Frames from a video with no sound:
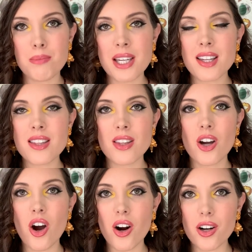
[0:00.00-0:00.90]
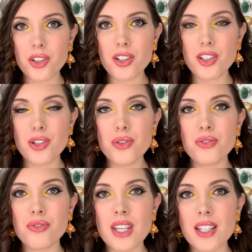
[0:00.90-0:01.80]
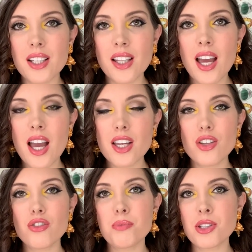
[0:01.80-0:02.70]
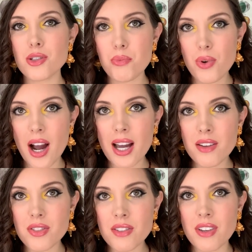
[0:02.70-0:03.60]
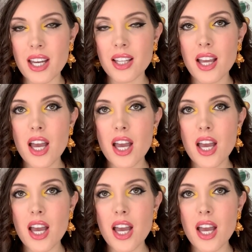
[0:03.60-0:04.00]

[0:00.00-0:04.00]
because the harder you feel you've been deprived of it,